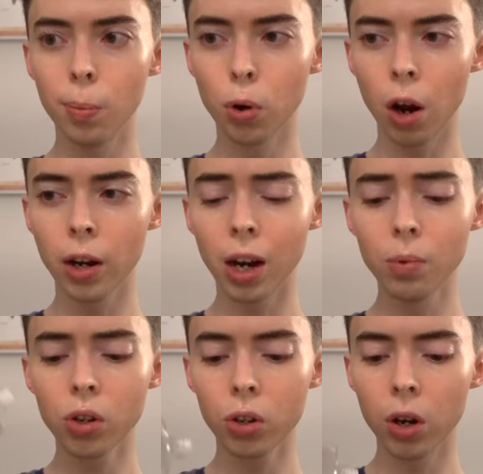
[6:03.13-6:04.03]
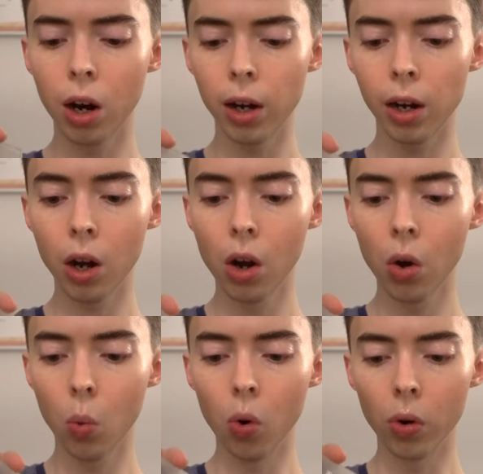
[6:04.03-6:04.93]
the product. I'm sure I
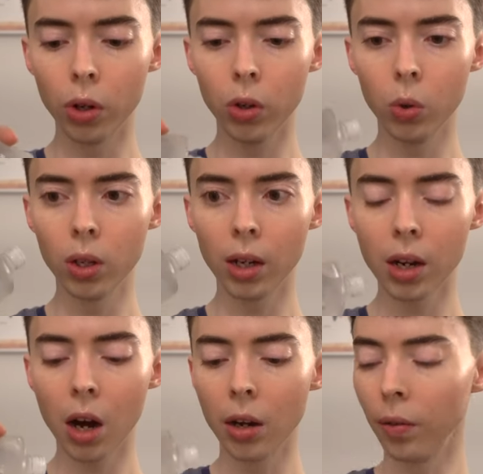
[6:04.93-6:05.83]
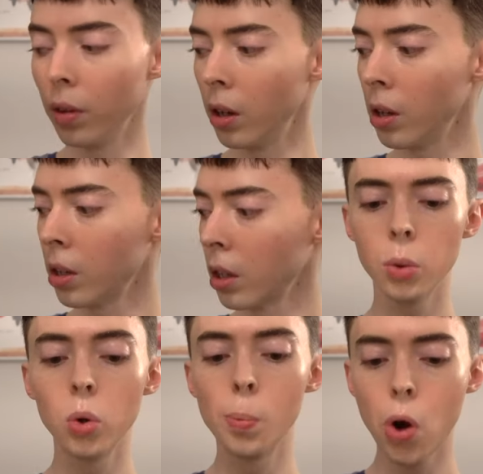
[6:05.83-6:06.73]
won't use a ton of this.
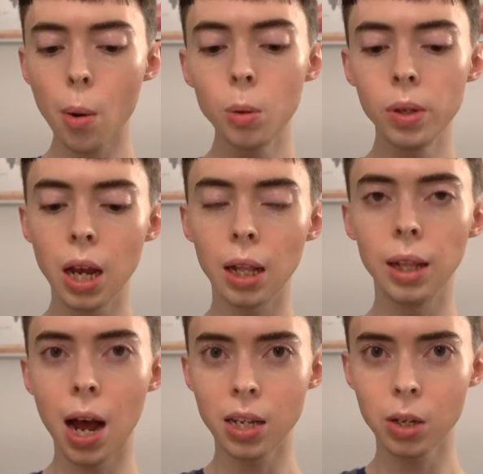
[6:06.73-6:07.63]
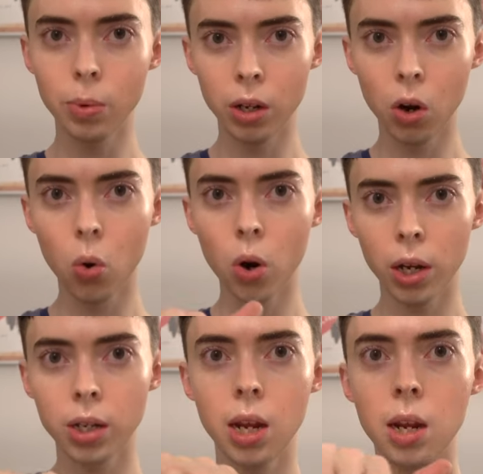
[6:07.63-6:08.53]
It will probably last me
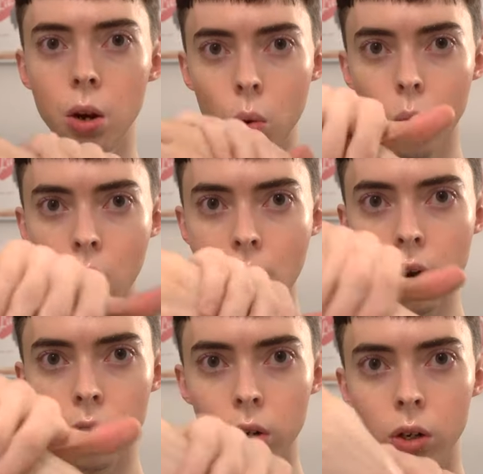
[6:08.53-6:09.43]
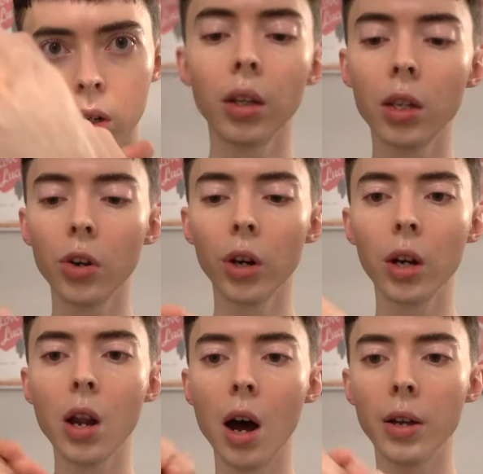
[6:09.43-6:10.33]
quite a while,
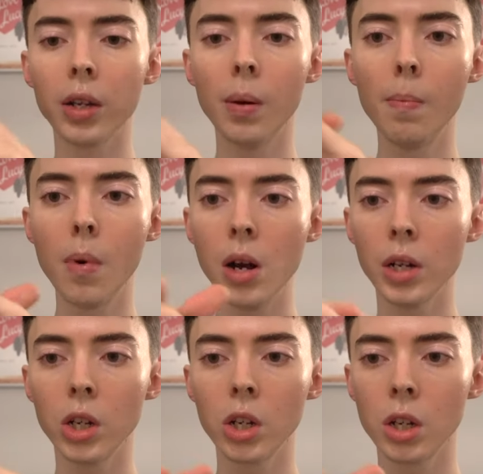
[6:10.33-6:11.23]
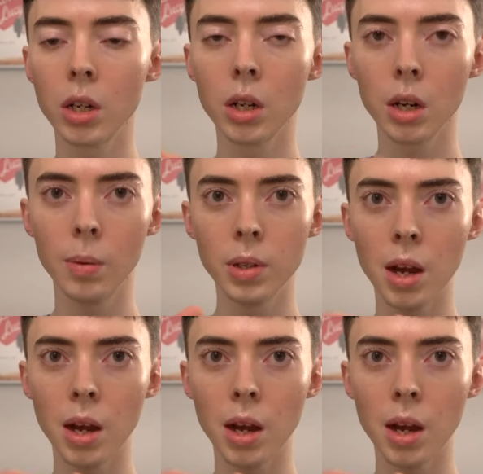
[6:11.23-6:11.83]
considering not much comes